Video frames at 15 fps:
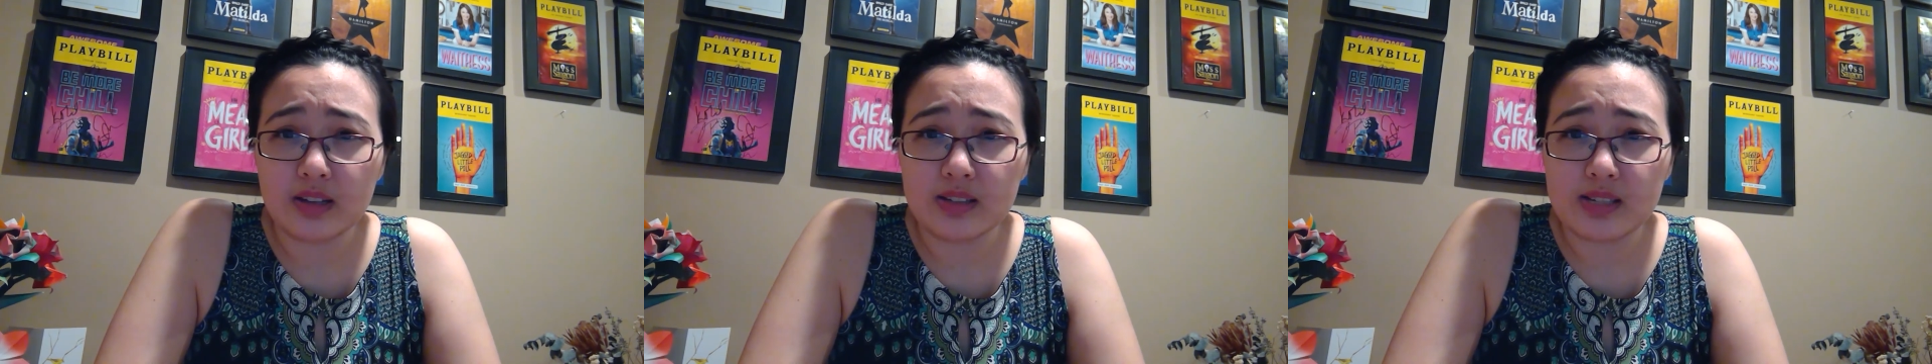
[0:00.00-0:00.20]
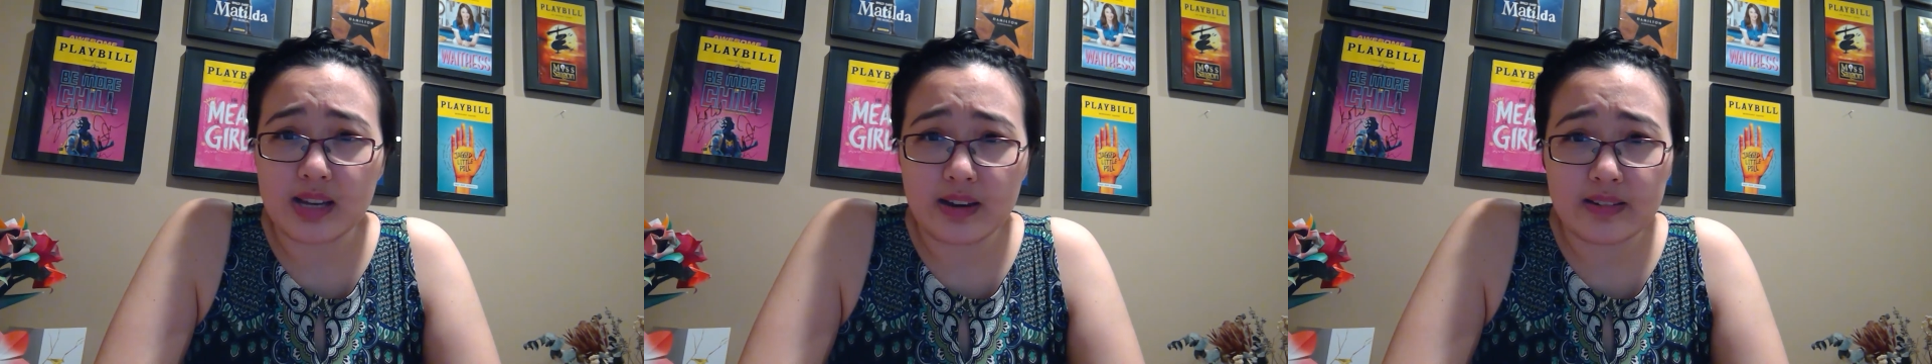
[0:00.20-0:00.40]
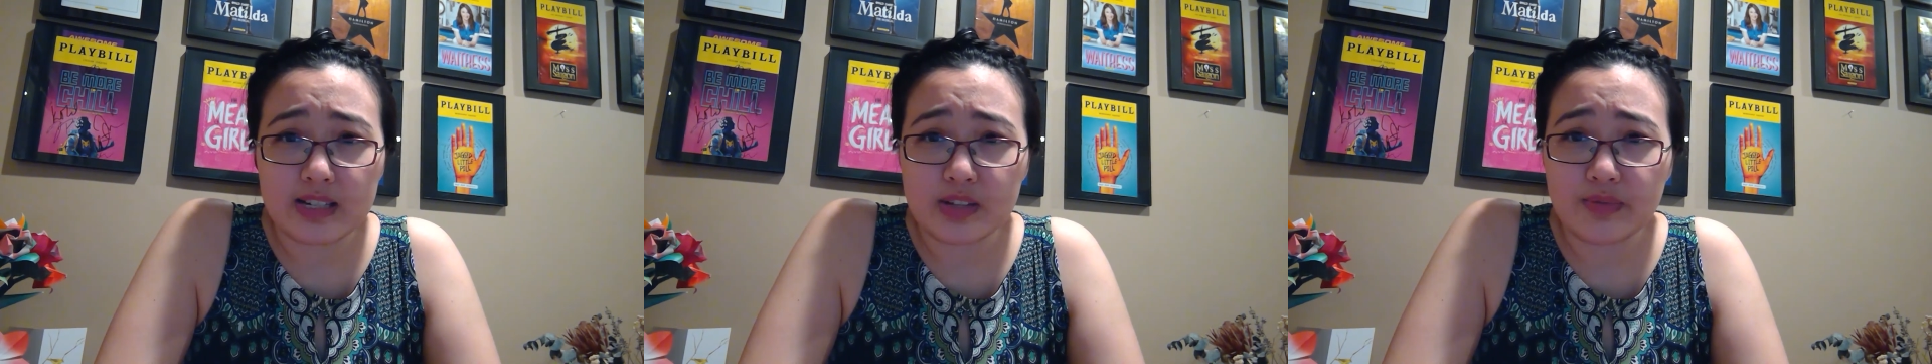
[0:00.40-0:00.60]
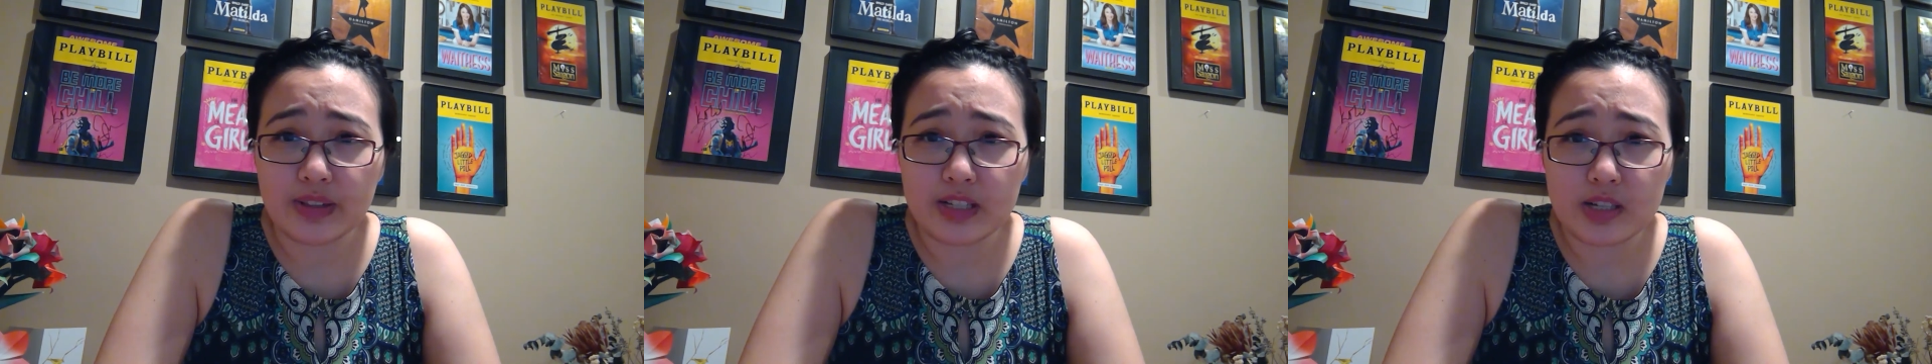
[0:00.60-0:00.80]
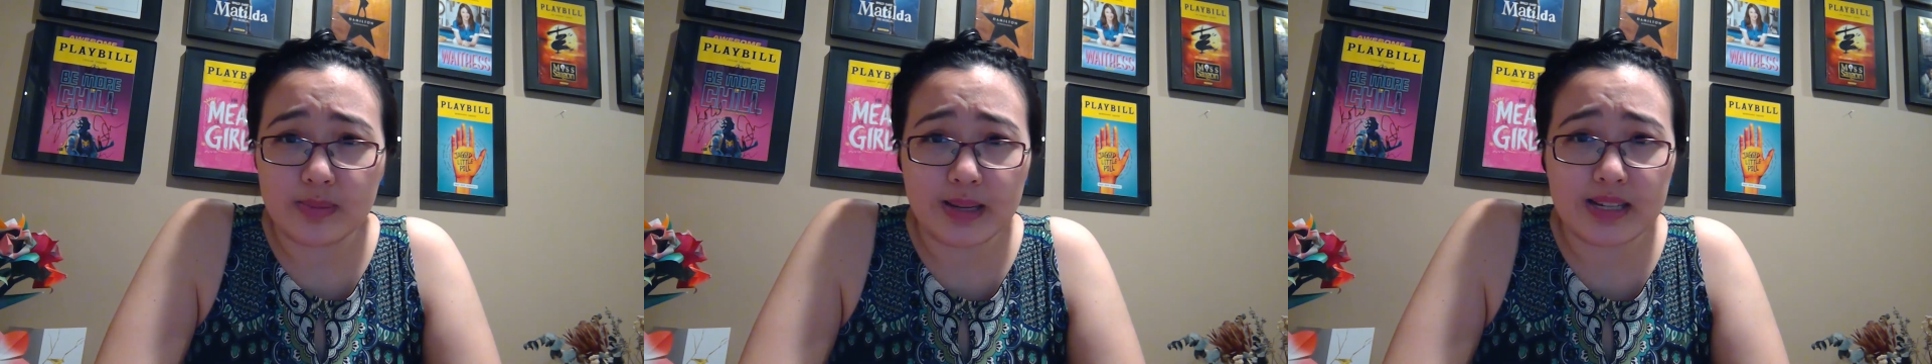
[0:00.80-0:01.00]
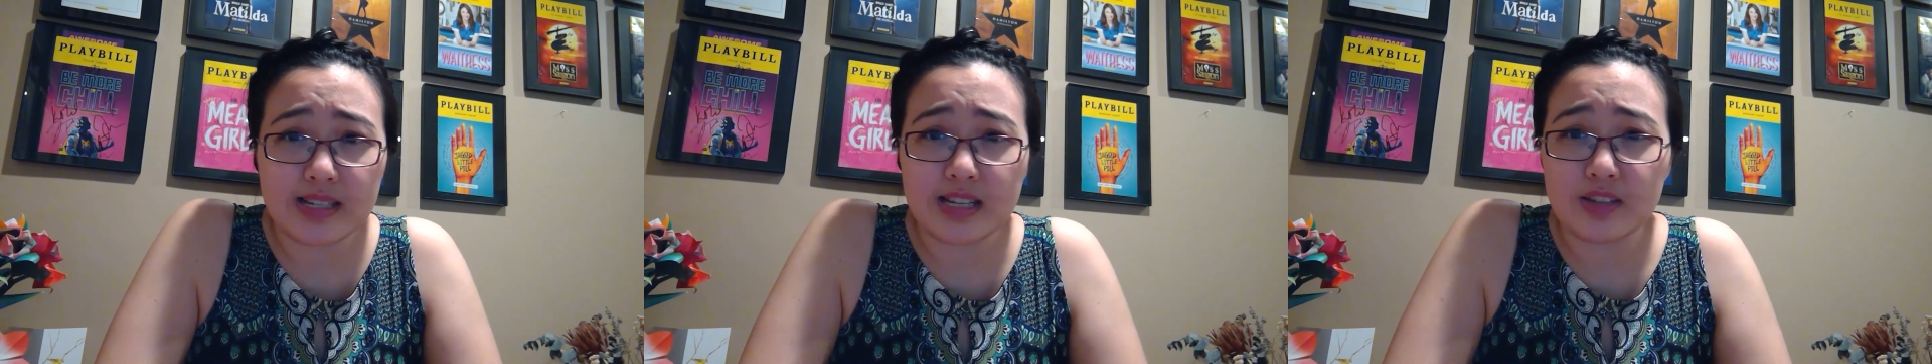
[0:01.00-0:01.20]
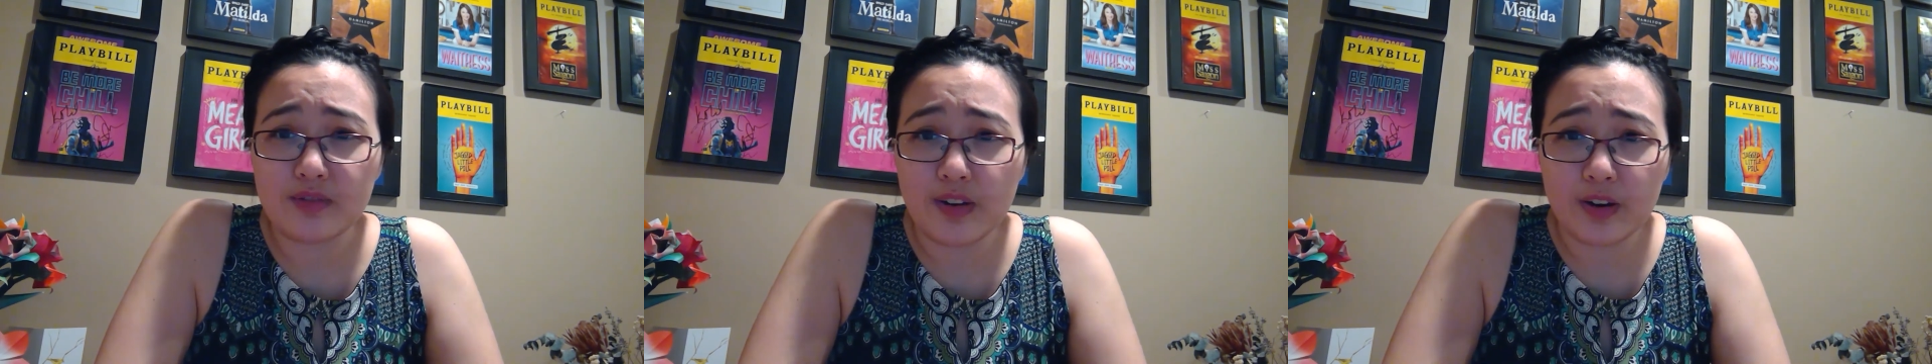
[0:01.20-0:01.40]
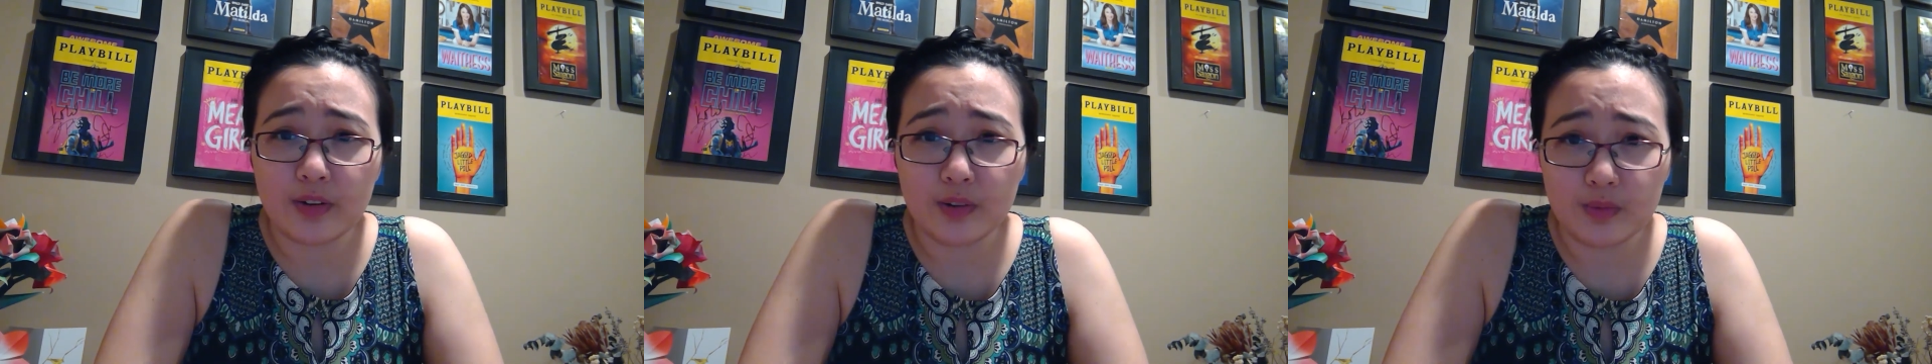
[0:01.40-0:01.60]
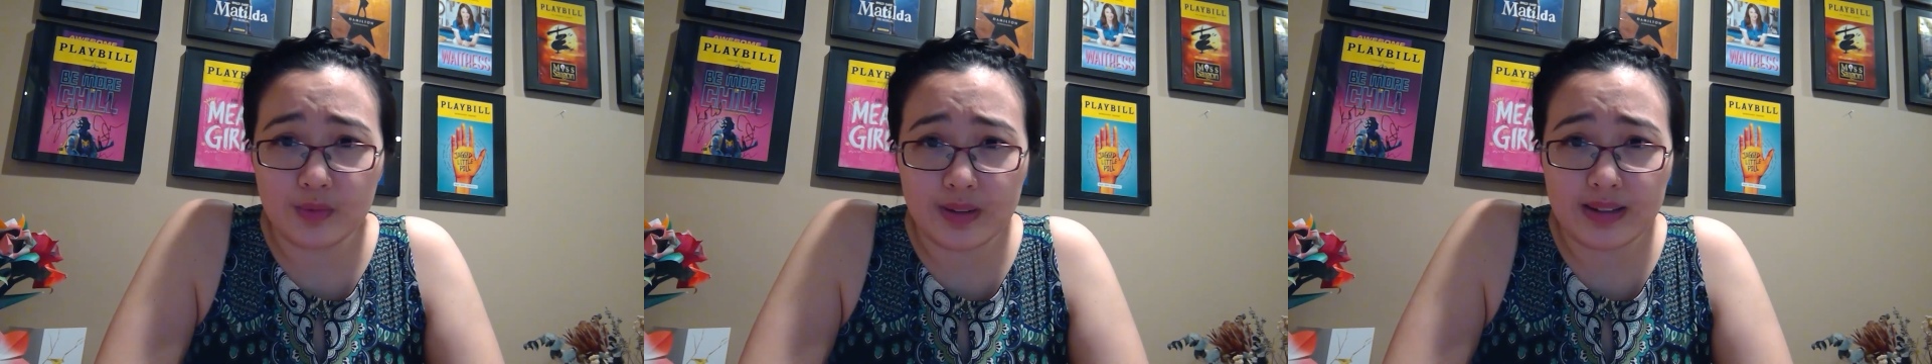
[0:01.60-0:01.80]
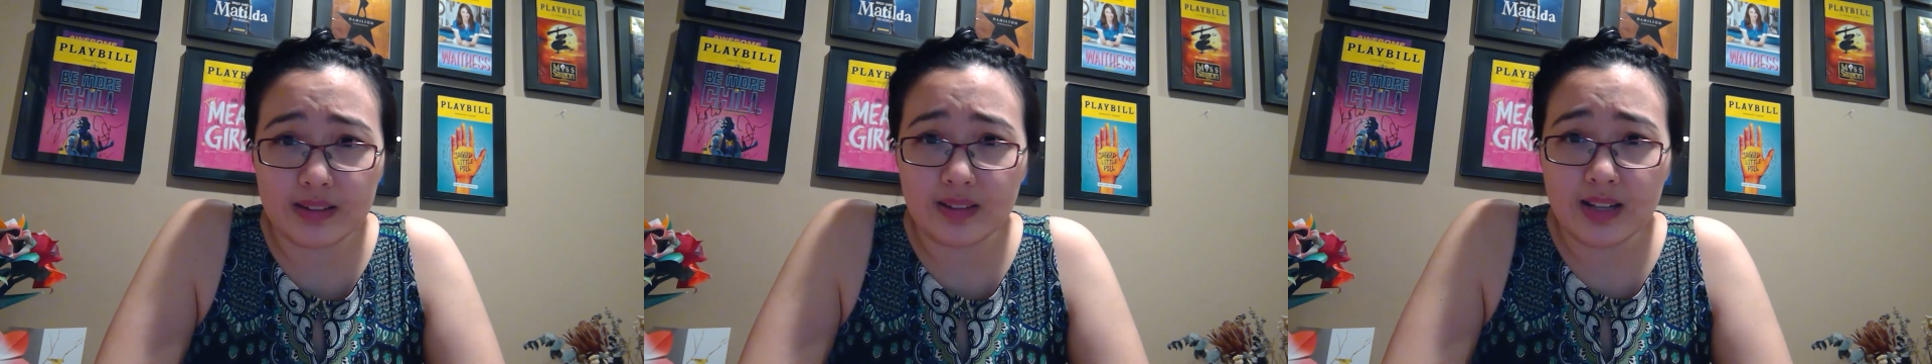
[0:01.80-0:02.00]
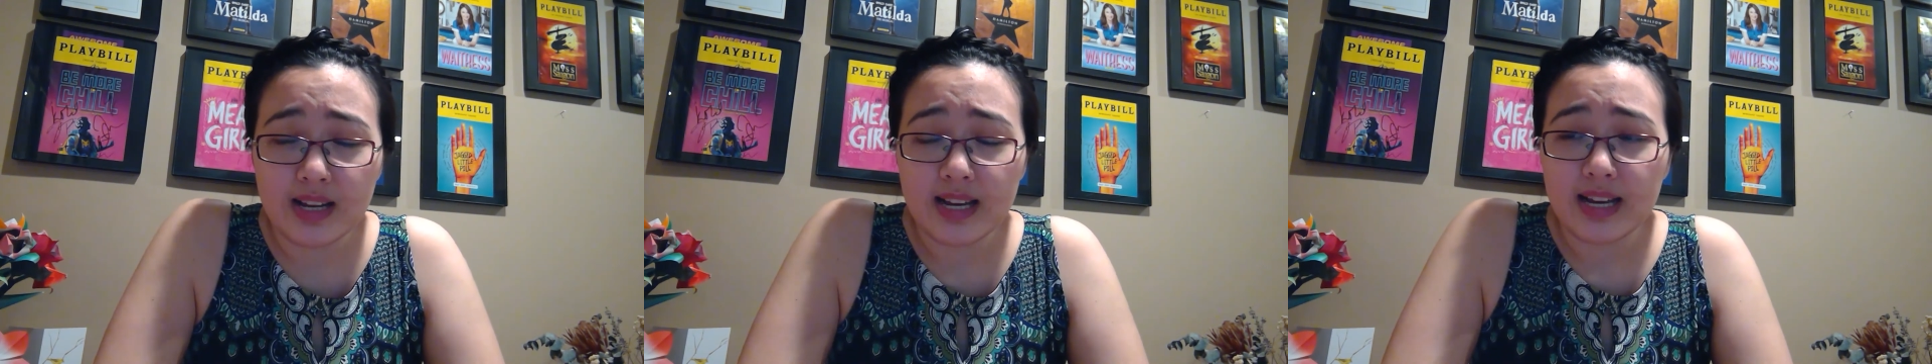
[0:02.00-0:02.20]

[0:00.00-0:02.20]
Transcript: scariest villains because he's very real.